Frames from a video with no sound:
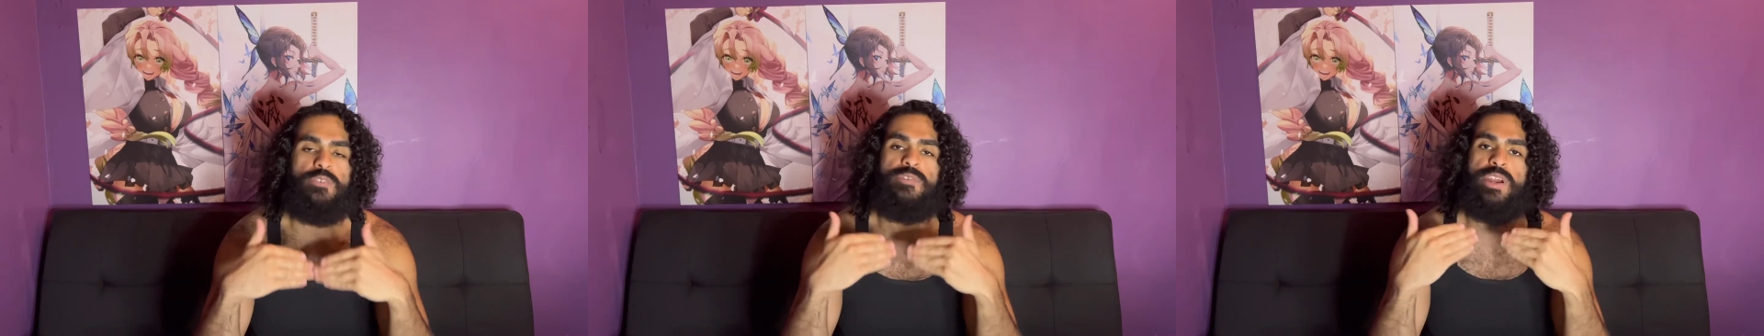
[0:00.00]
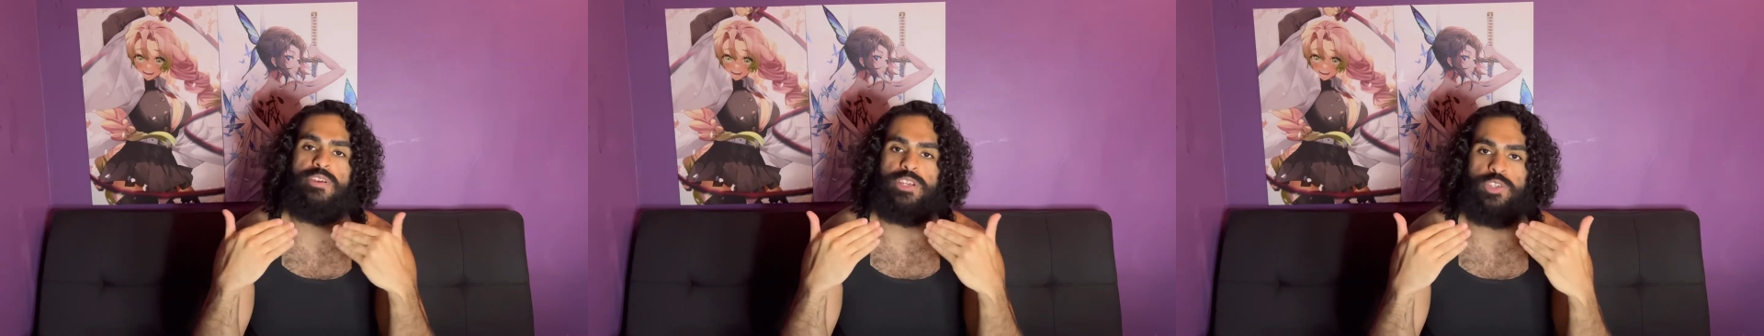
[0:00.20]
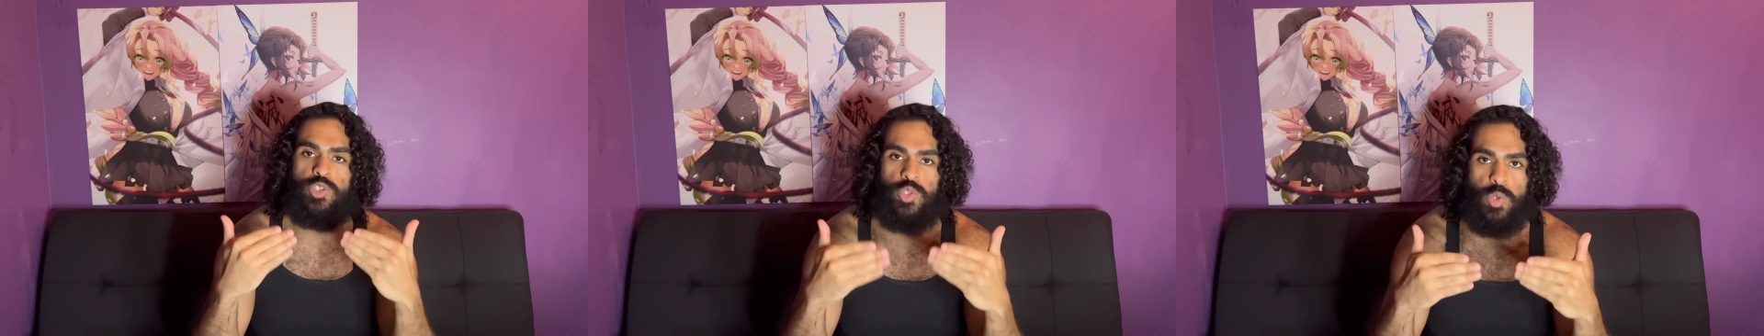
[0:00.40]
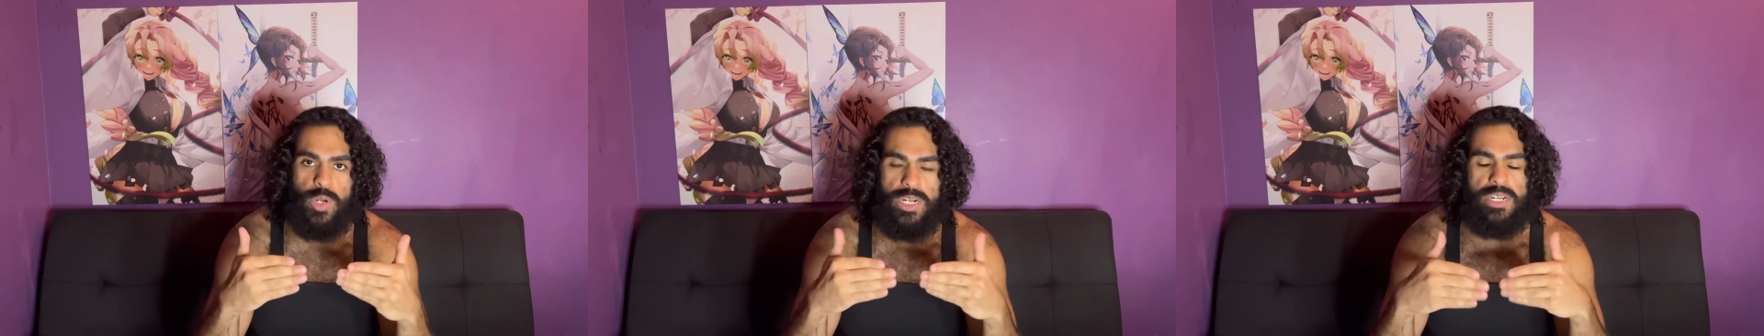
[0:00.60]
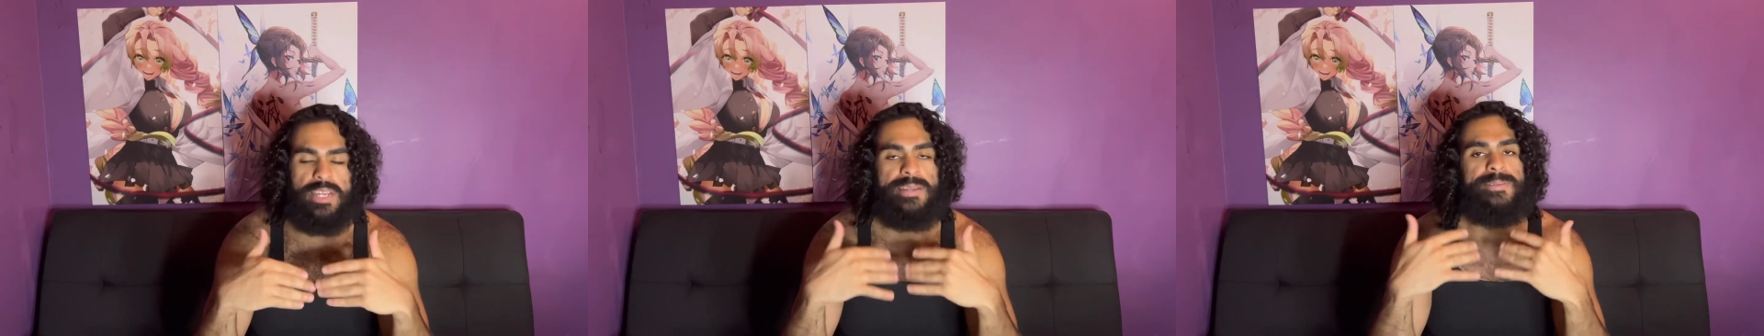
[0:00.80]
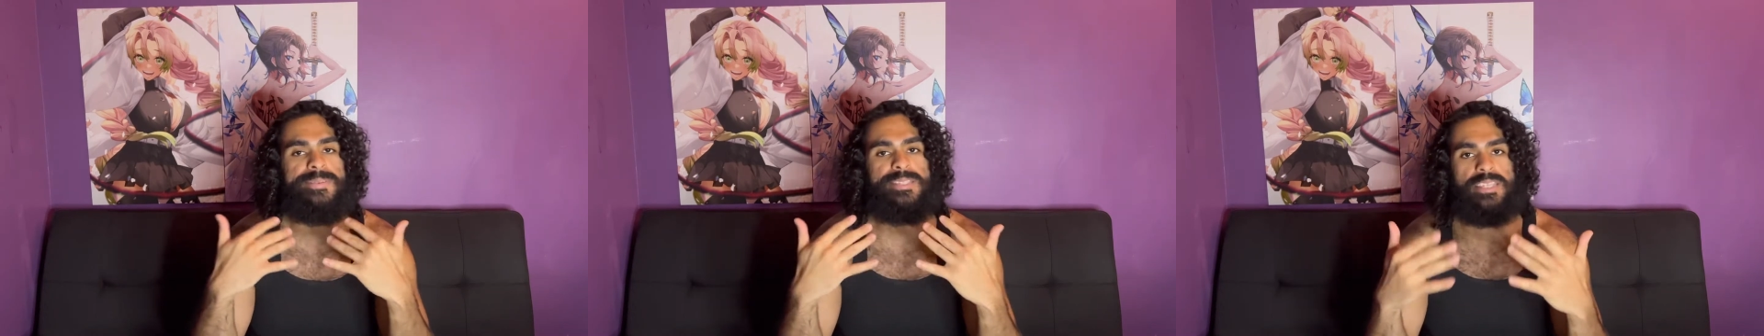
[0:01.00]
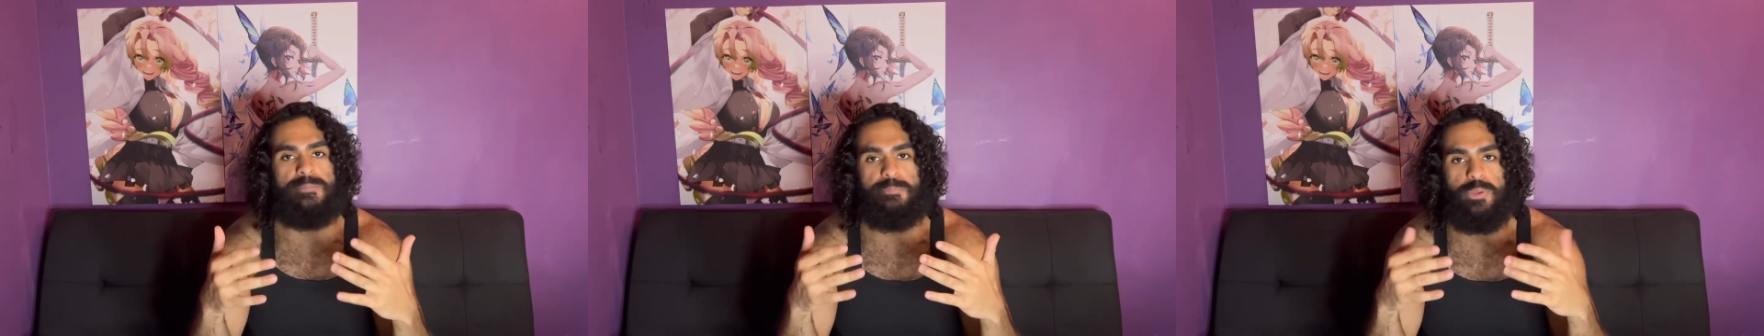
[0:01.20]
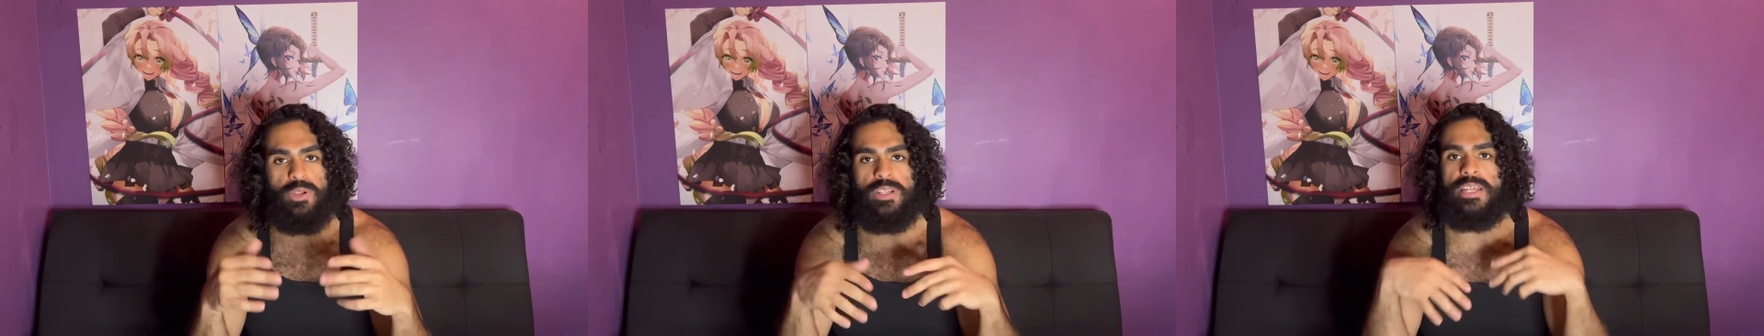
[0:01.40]
very short and
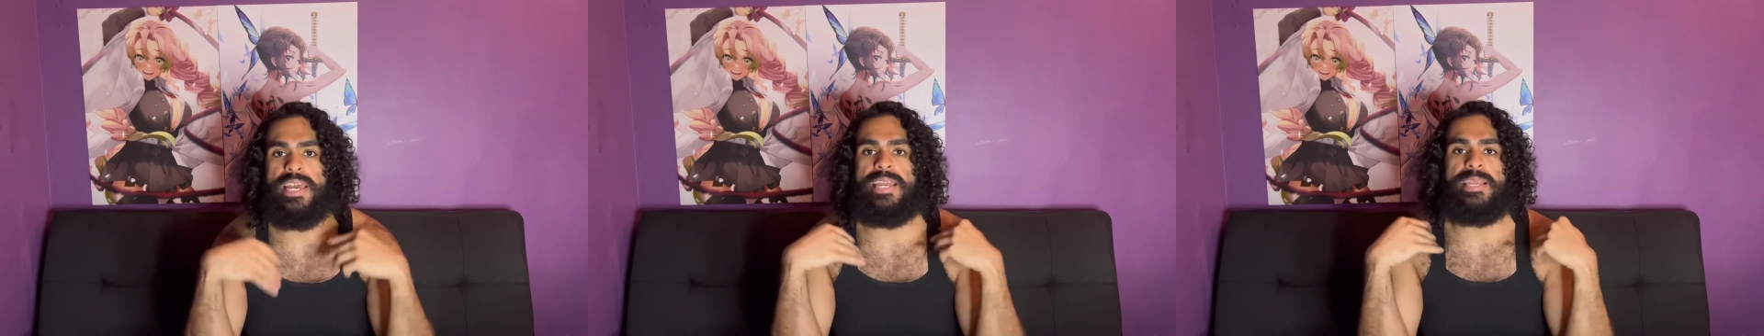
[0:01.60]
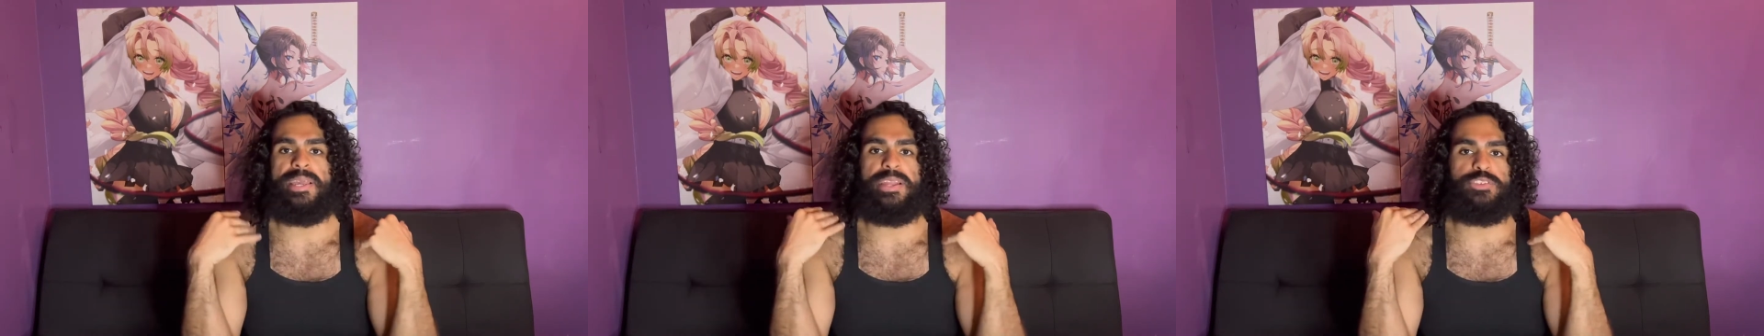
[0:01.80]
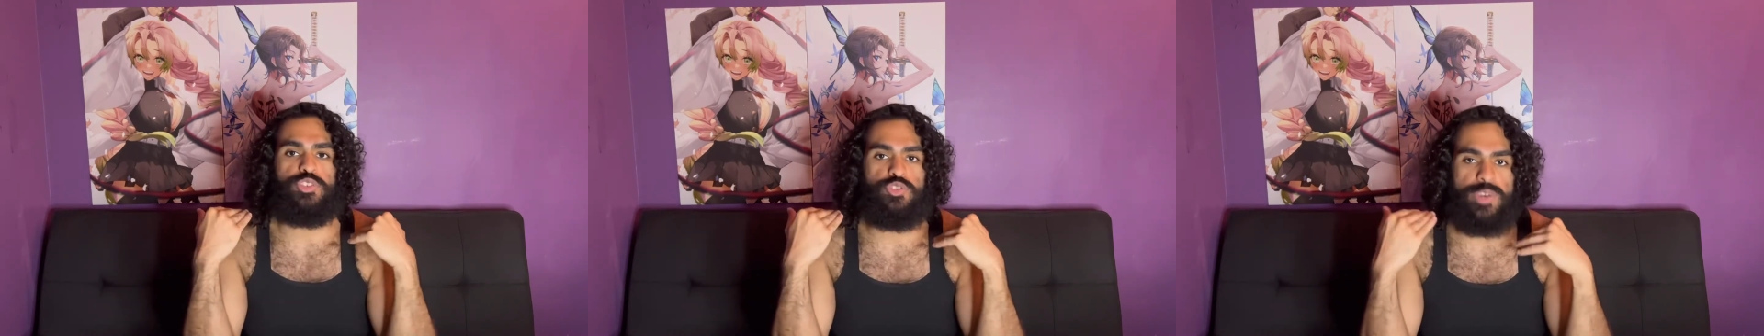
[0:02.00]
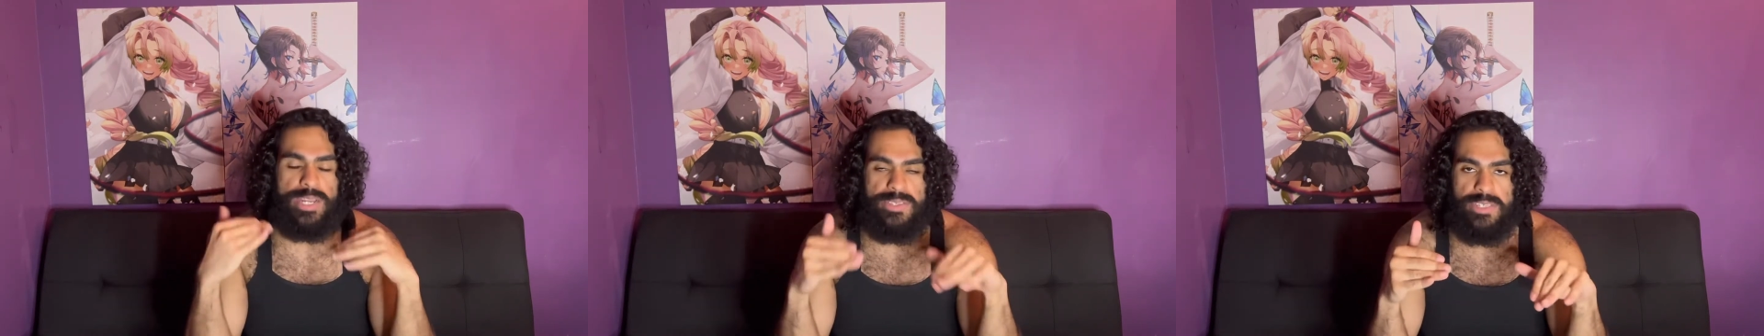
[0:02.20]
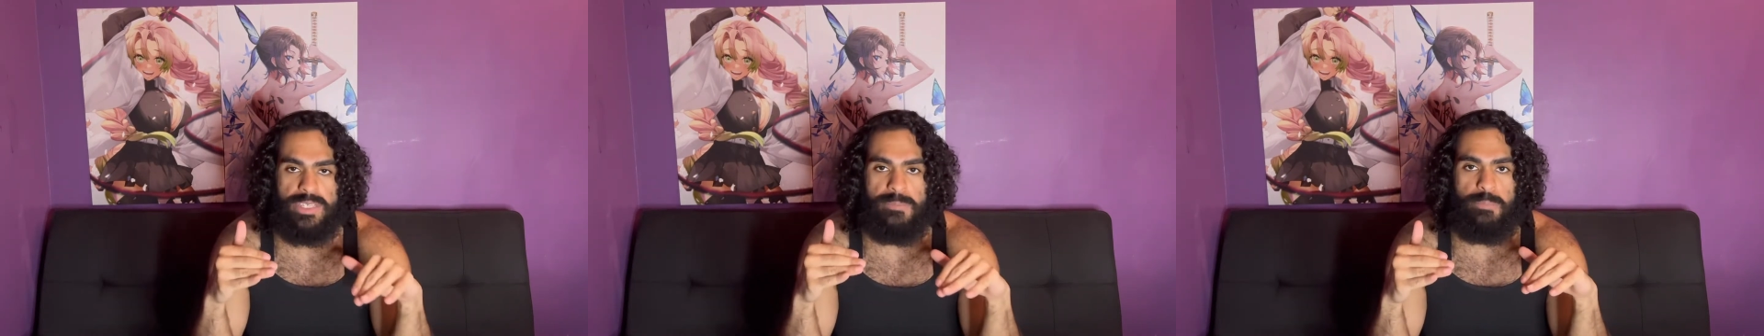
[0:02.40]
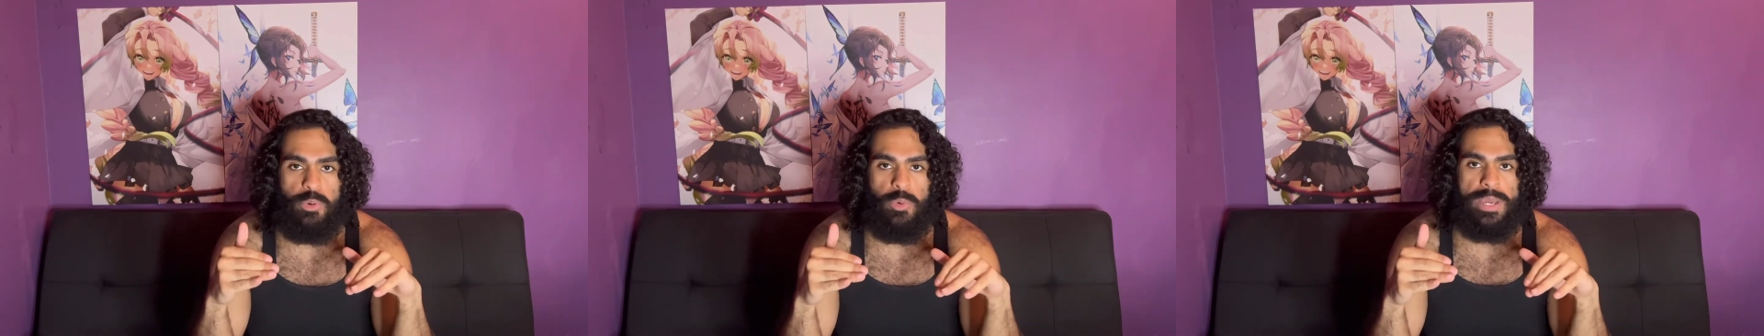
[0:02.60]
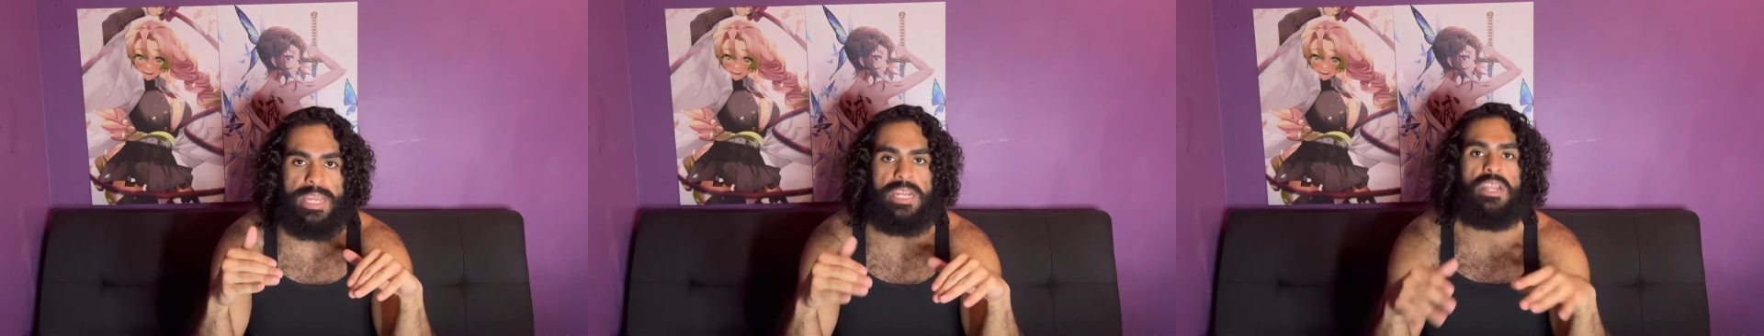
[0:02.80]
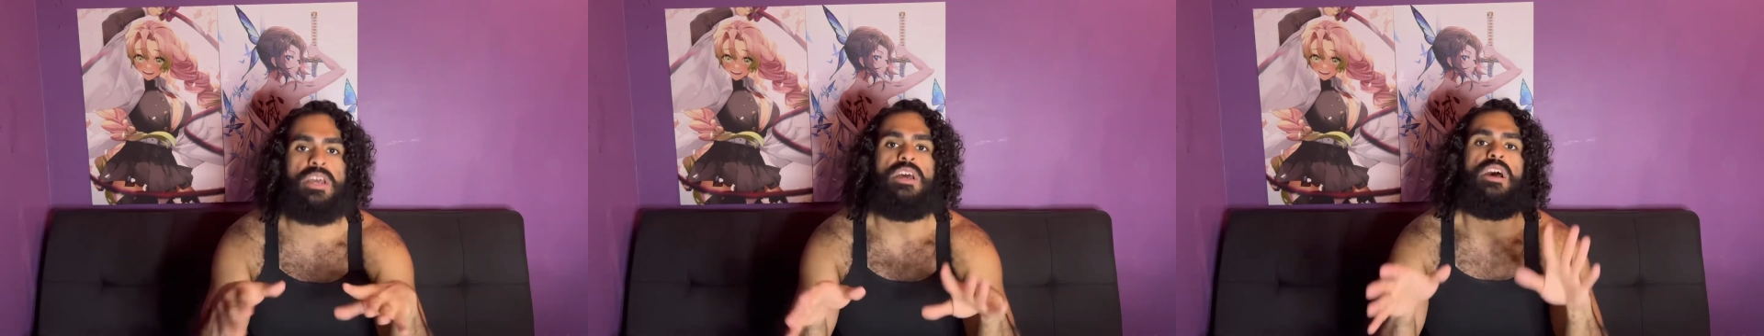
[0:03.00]
simple and get straight to the
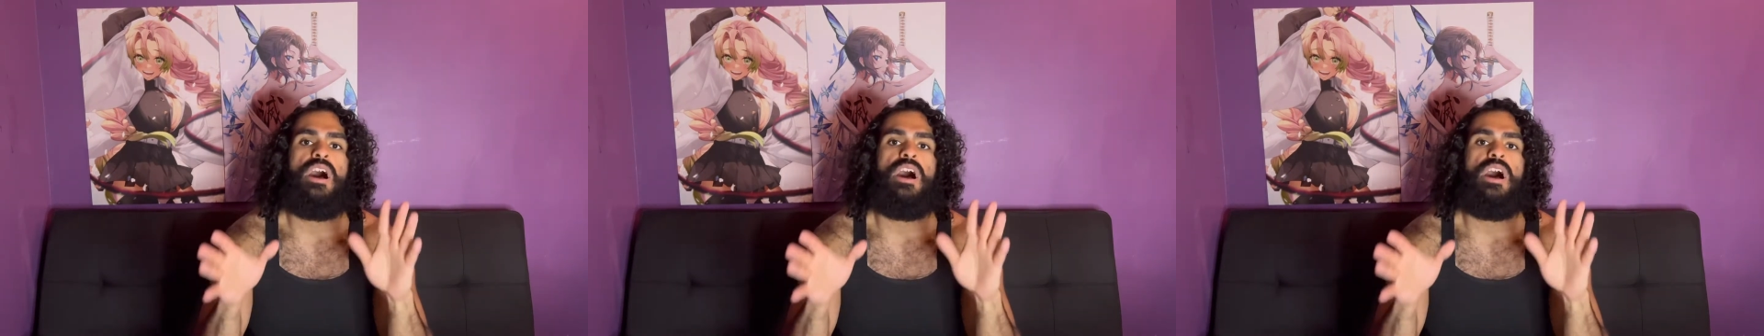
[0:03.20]
point